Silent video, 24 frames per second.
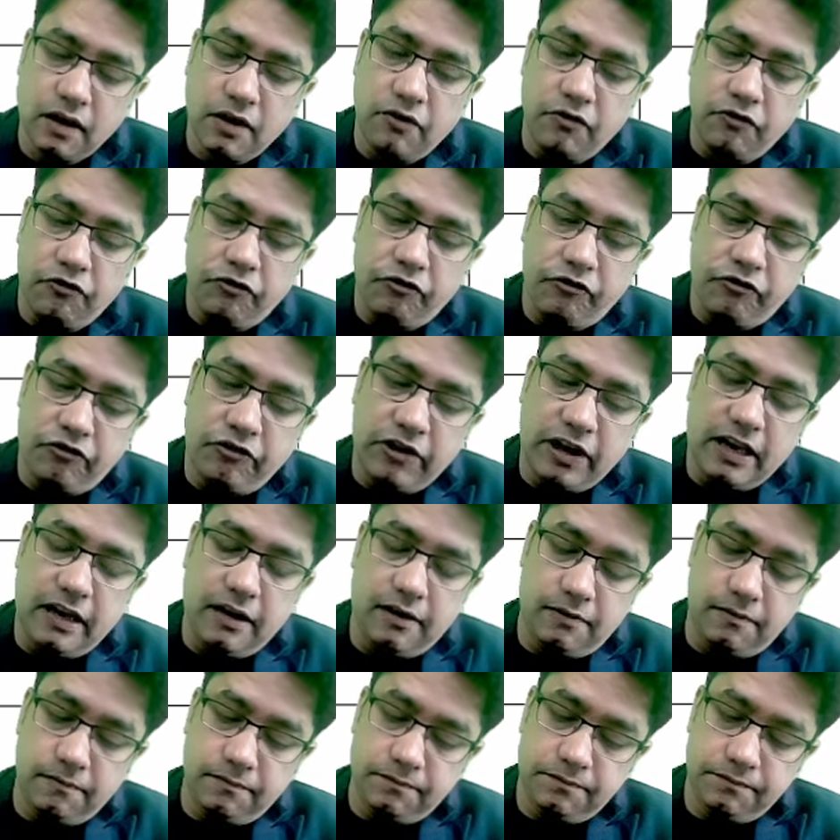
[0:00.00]
fill,
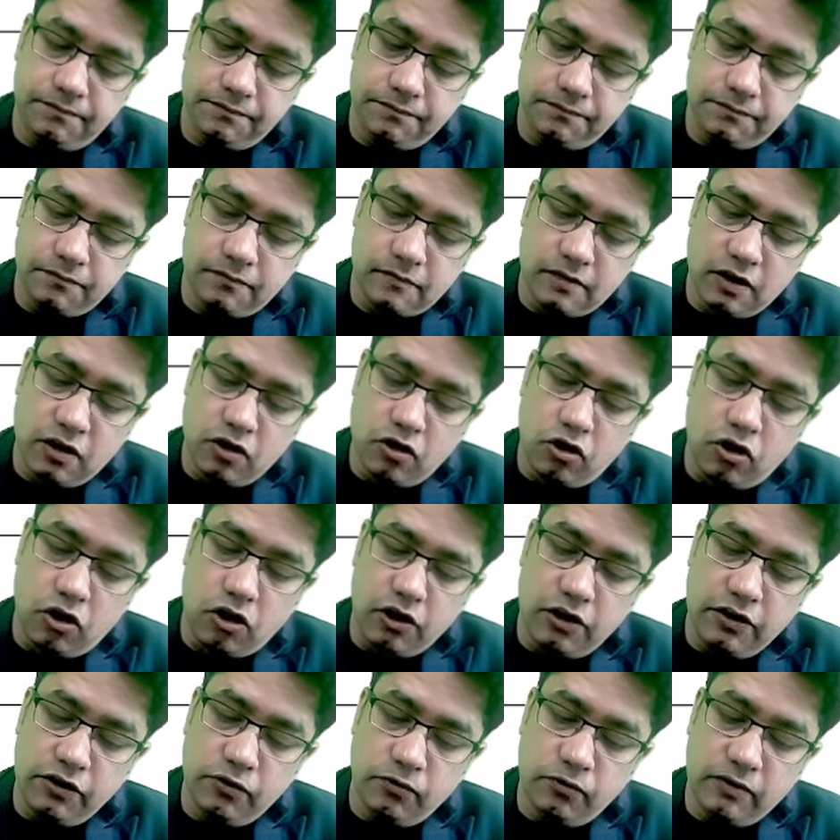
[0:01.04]

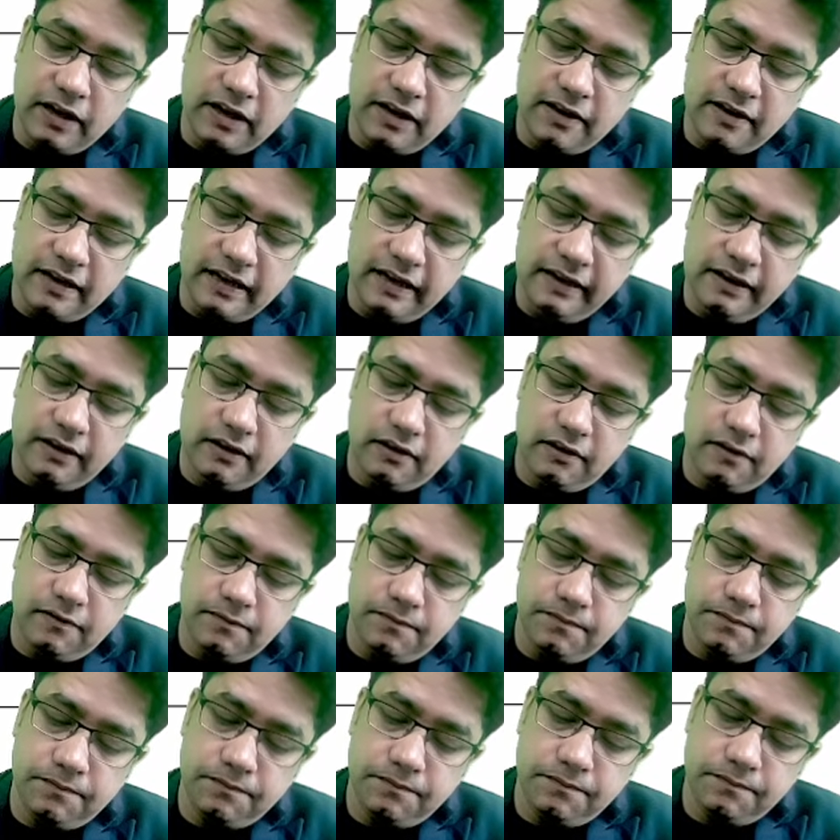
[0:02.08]
or you can write
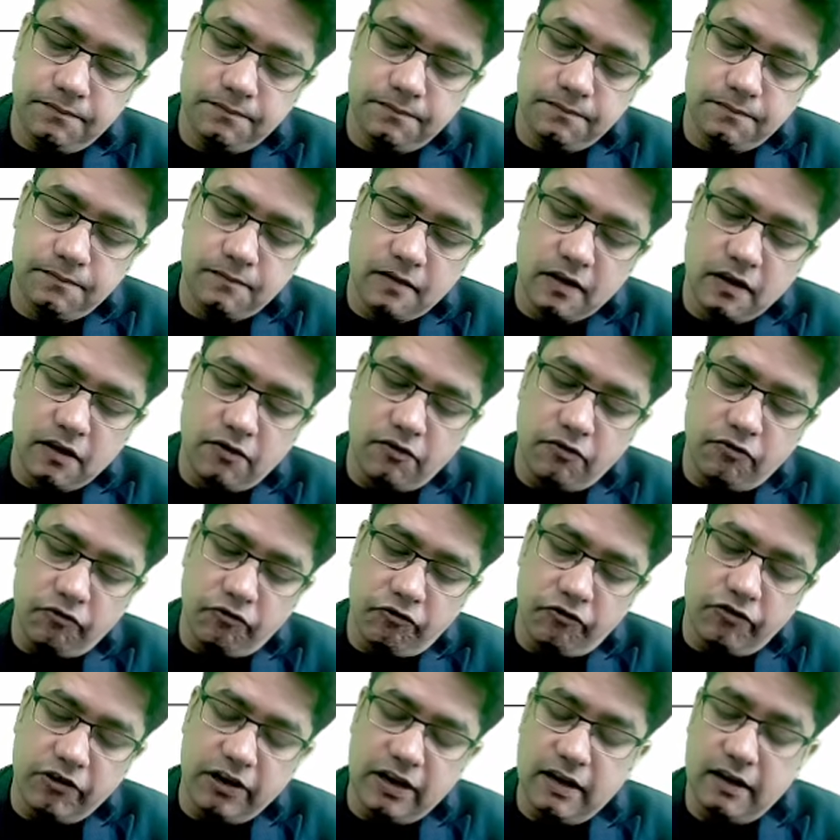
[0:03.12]

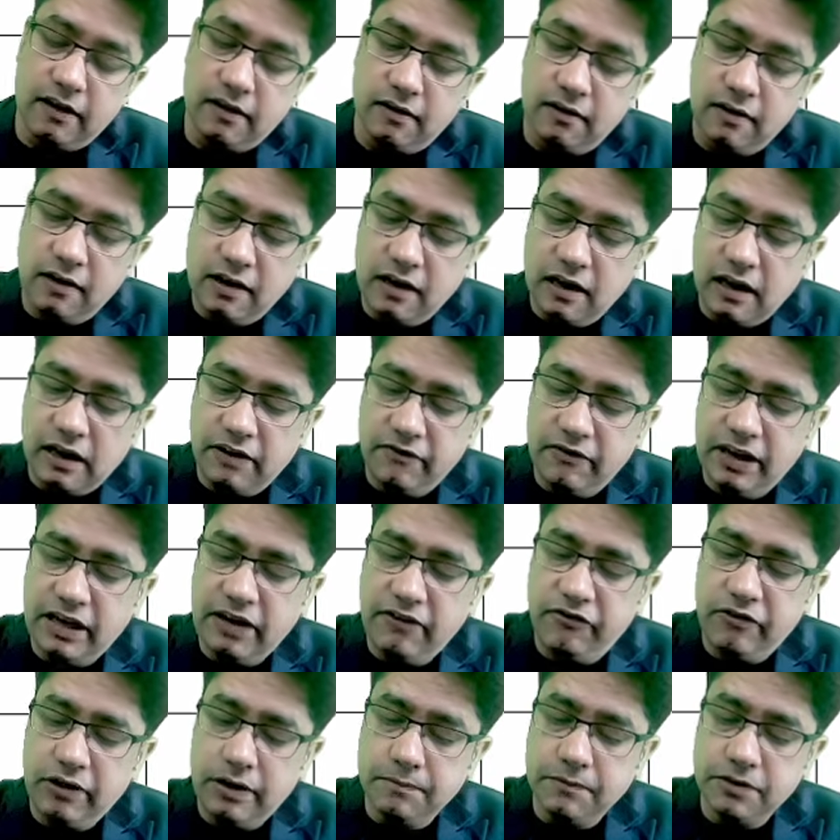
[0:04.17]
fill. A very
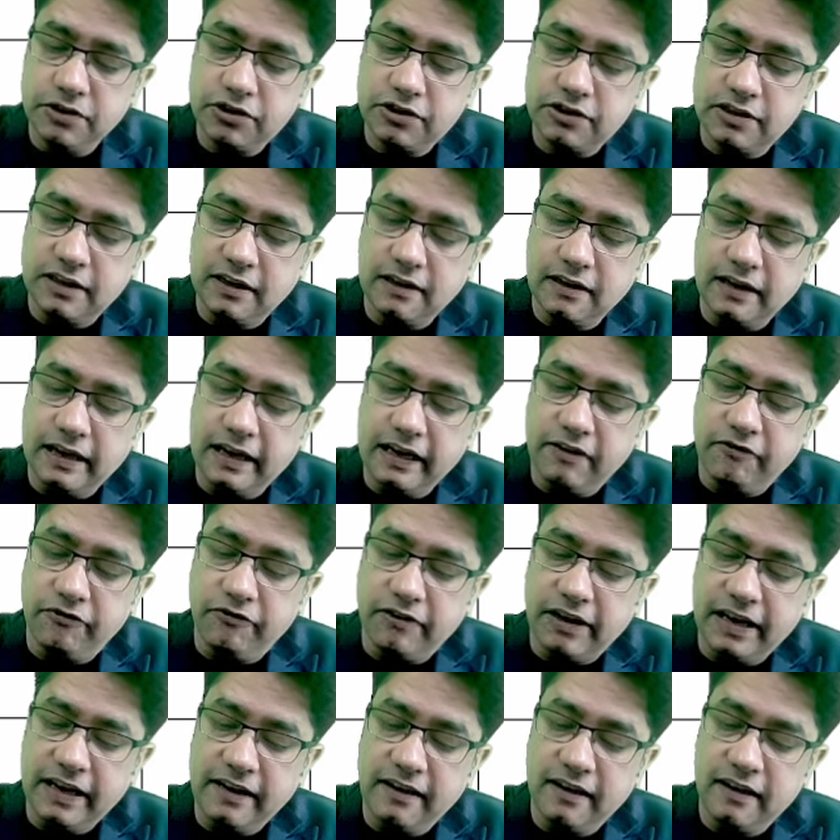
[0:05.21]
famous drug like
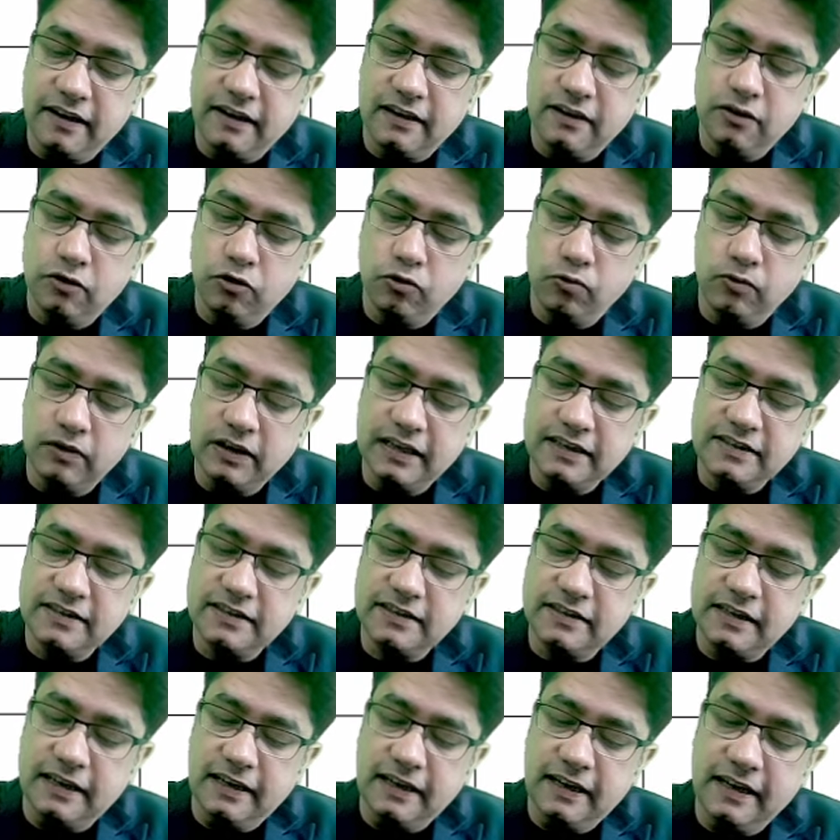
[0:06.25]
Viagra, known as
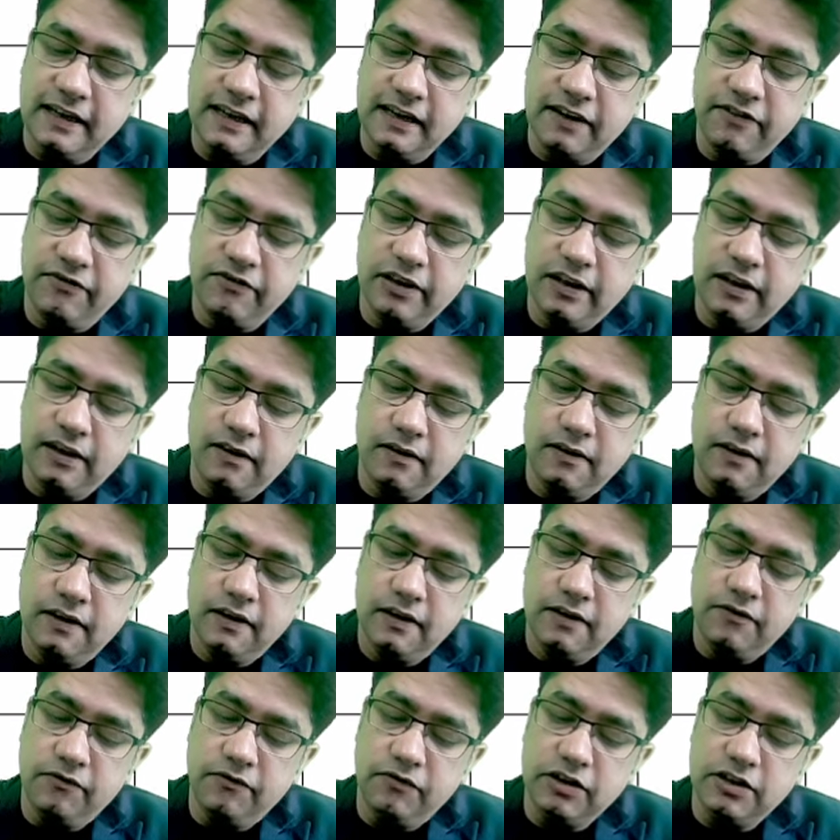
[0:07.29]
sildenafil,
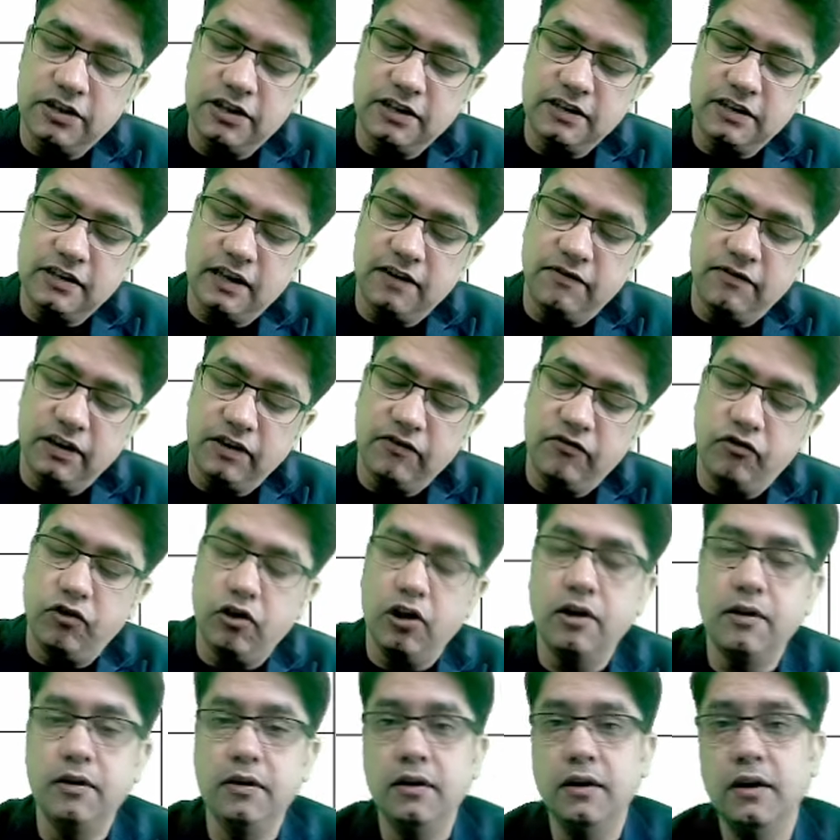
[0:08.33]
which is given
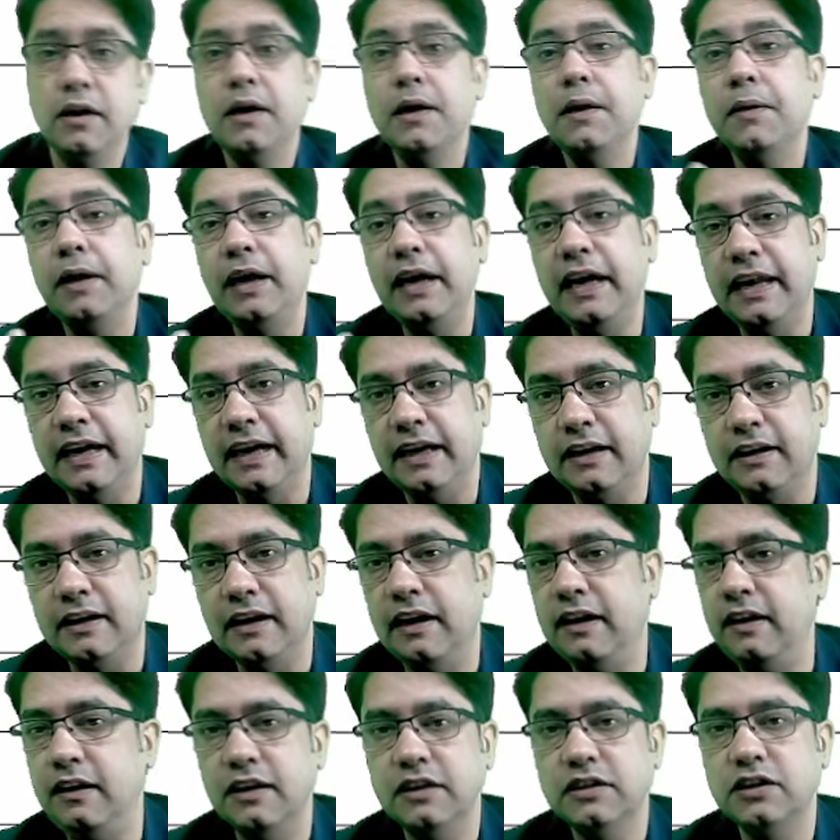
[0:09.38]
for
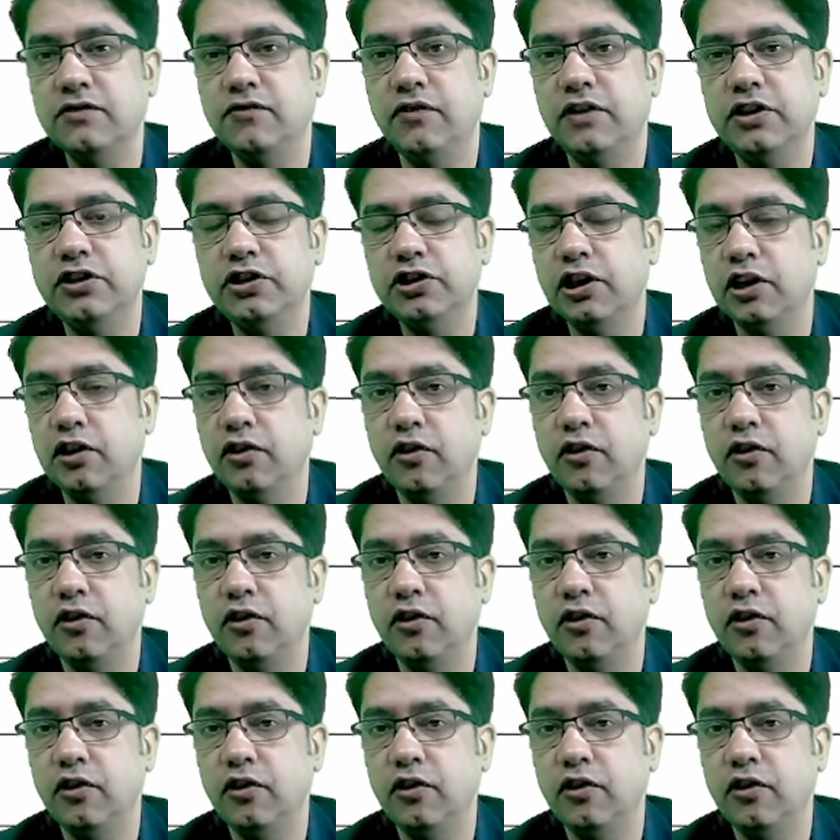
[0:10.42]
erectile dysfunction